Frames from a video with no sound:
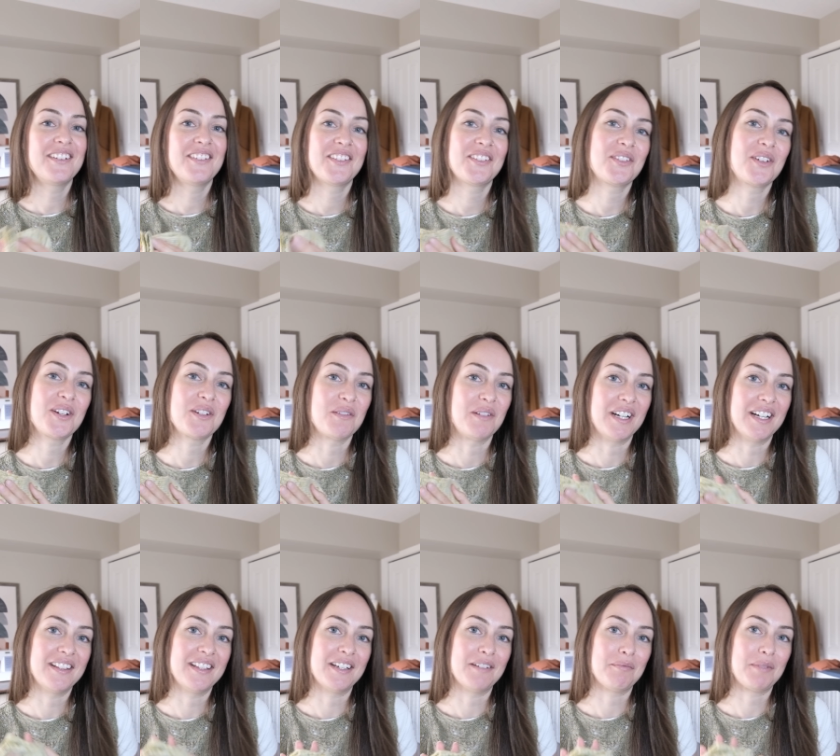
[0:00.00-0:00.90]
even want to wear
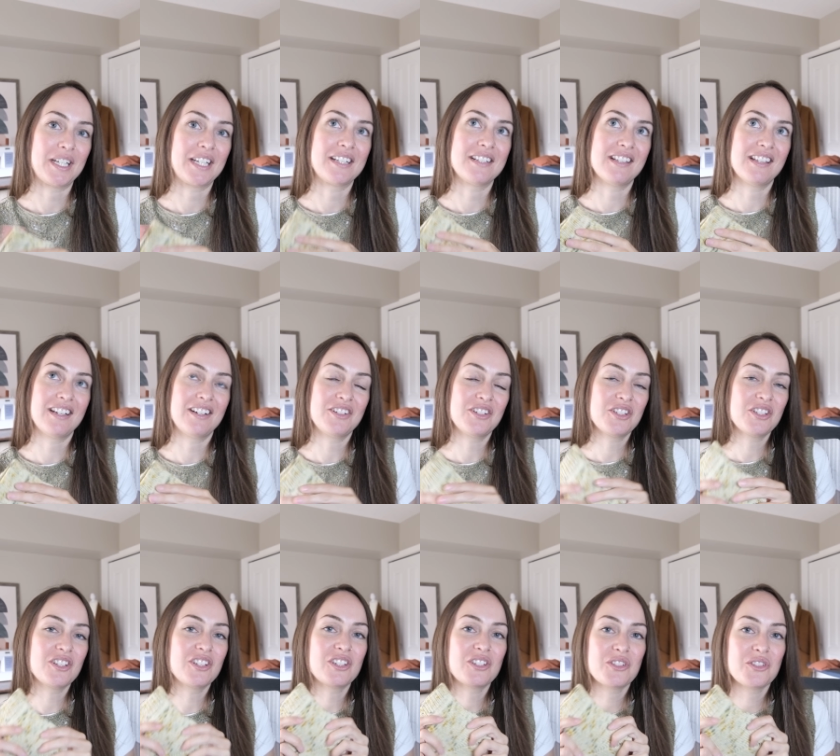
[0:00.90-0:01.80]
them because they just
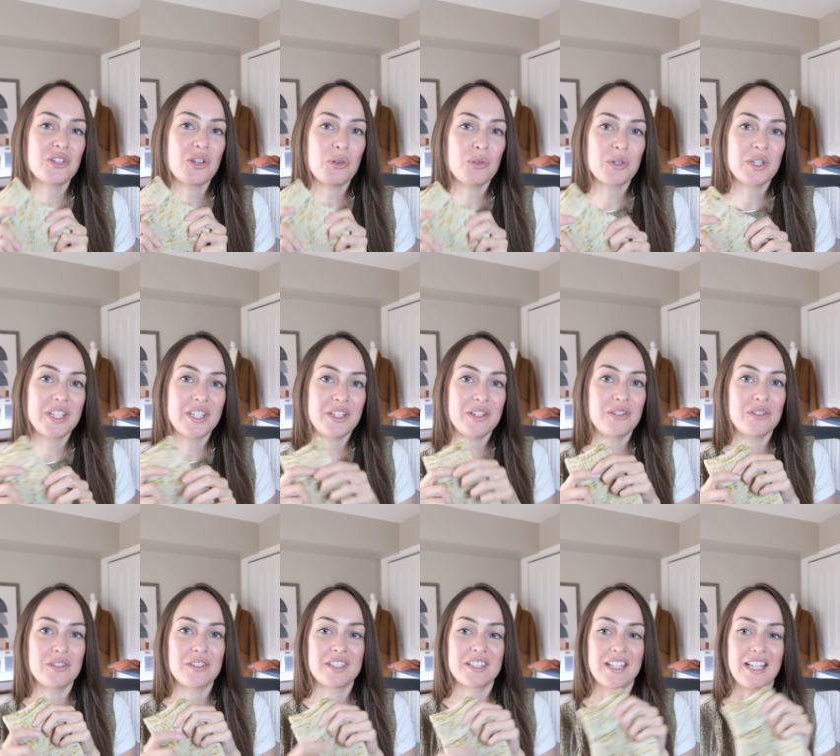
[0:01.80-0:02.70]
look so
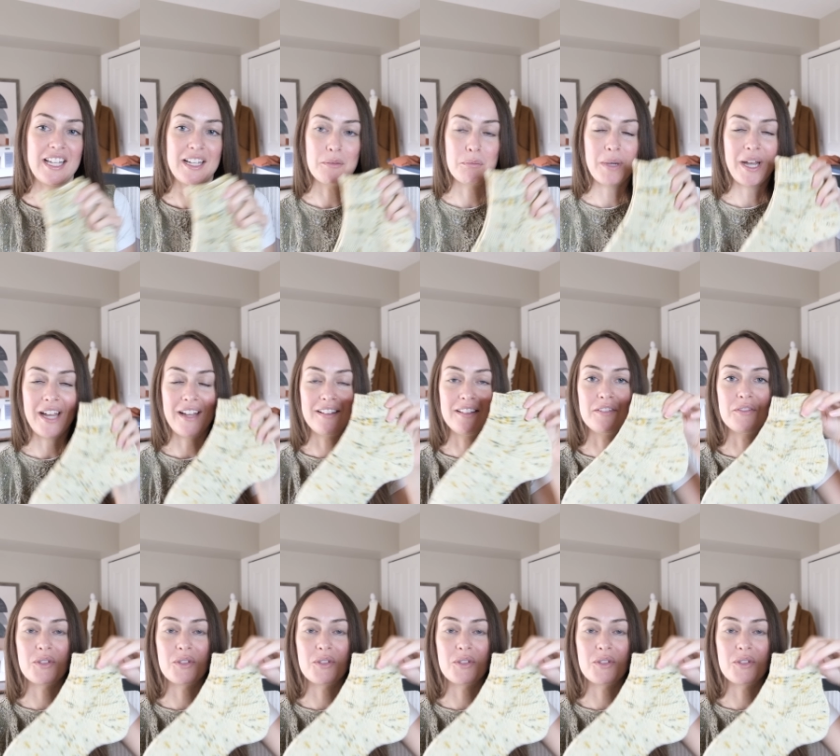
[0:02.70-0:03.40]
cute, like a pile of